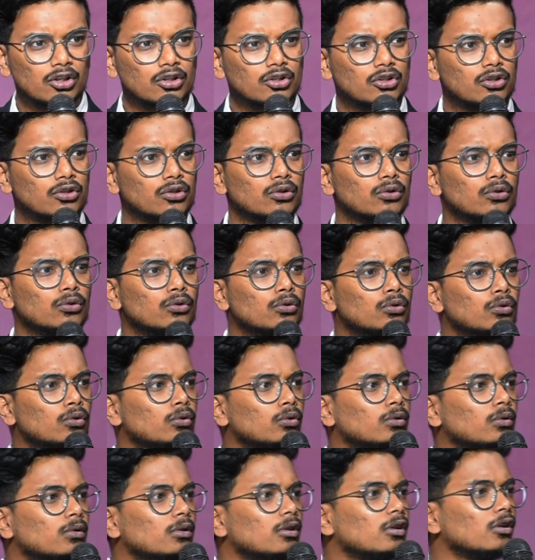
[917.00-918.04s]

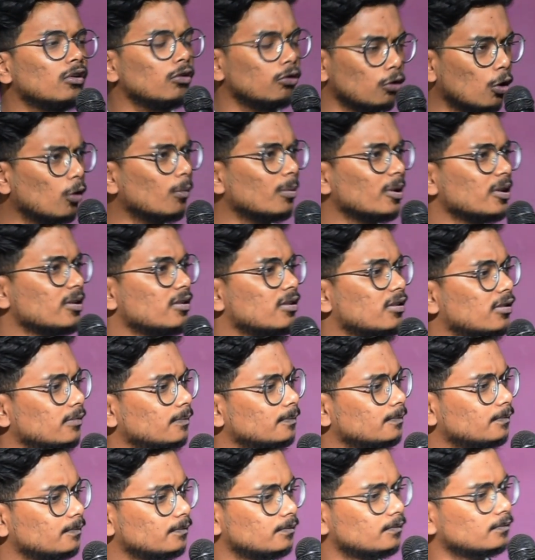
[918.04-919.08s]
to Romans.
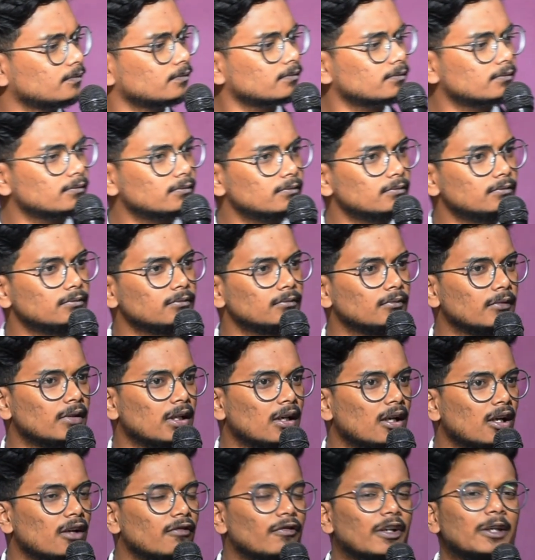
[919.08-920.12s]

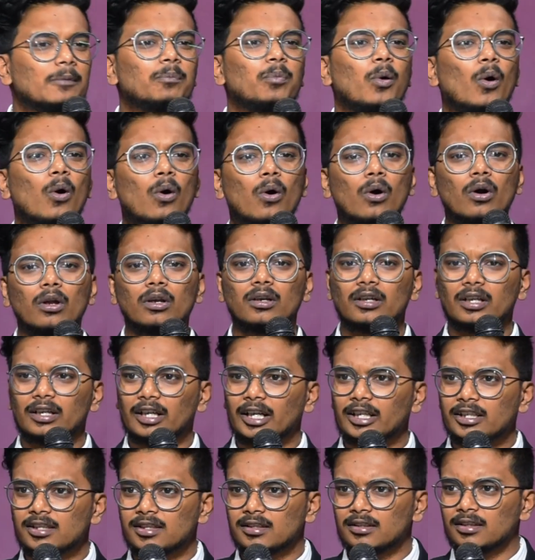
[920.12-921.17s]
When Paul
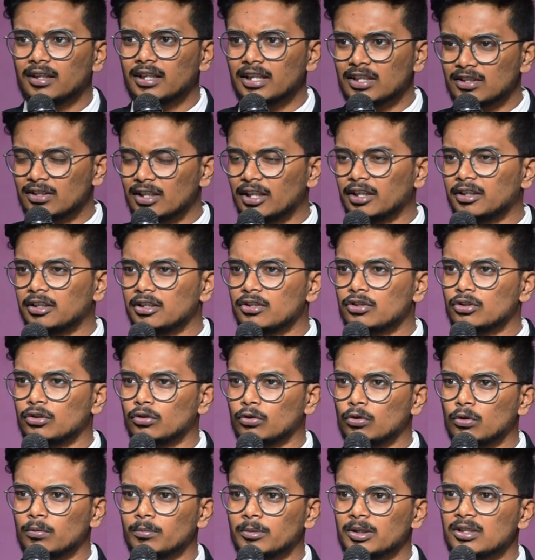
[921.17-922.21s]
writes his letters to
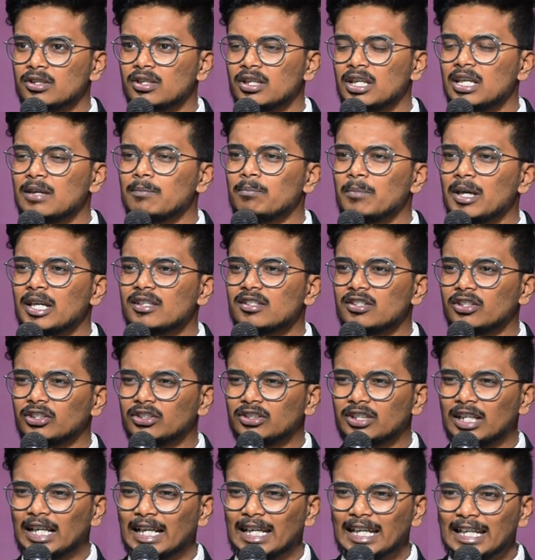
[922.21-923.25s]
Romans, he makes
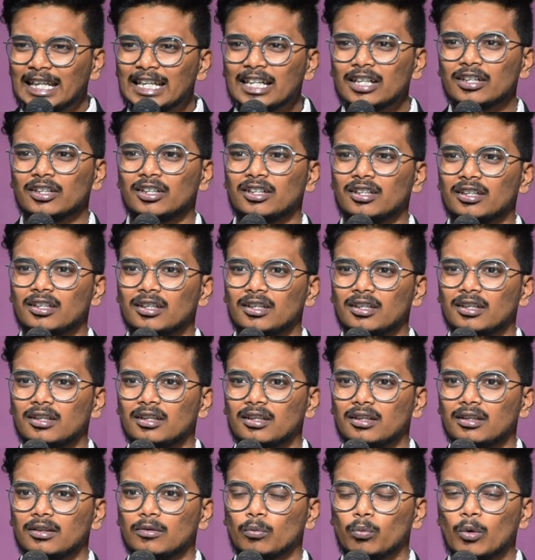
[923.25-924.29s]
it clear
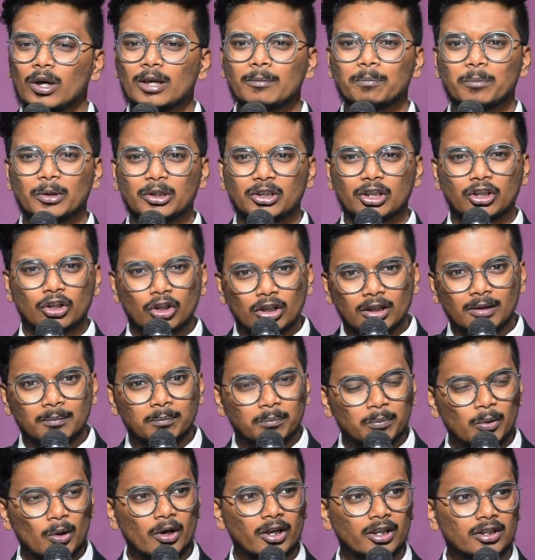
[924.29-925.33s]
one particular
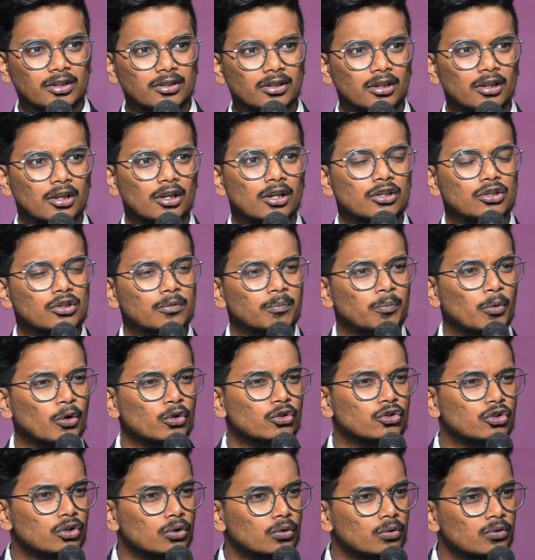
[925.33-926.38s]
point to both
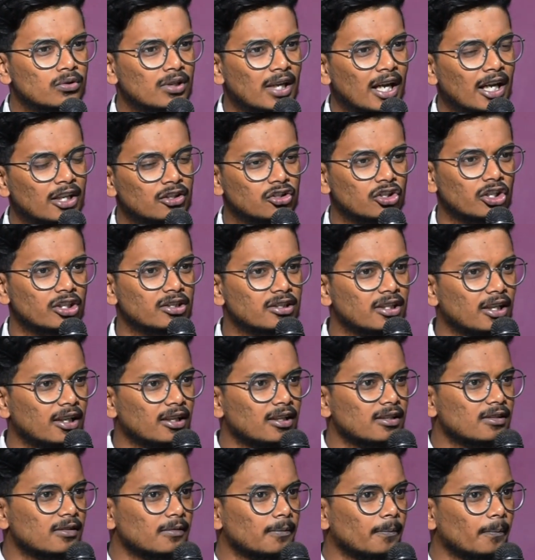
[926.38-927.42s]
Jews and
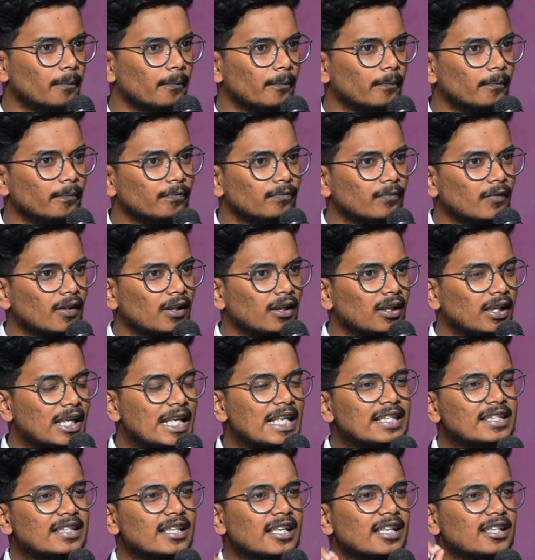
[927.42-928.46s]
Gentiles. He
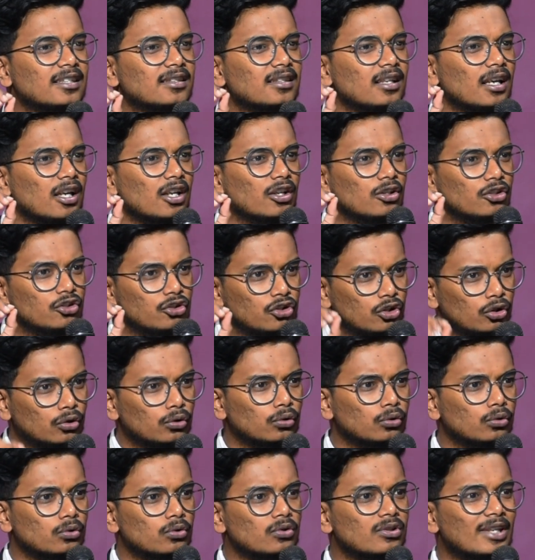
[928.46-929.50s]
says,
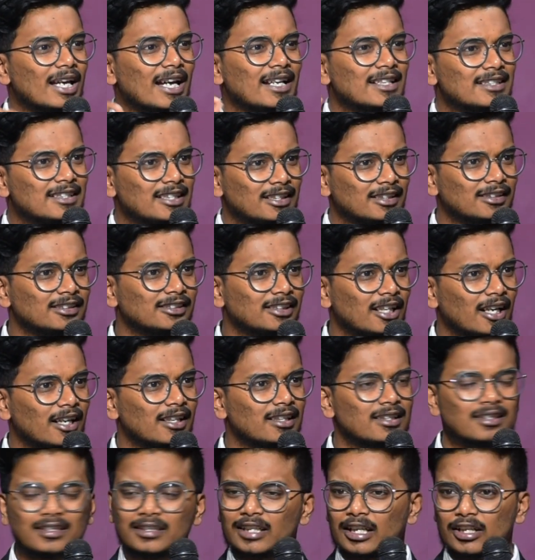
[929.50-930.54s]
Jews and
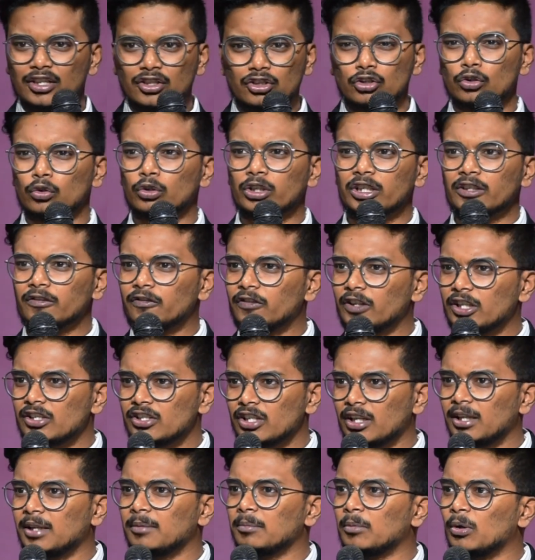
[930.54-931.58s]
Gentiles, there is no difference
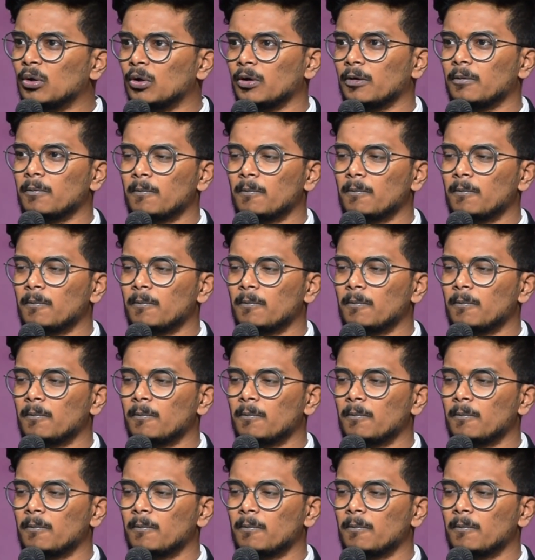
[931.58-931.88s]
anymore.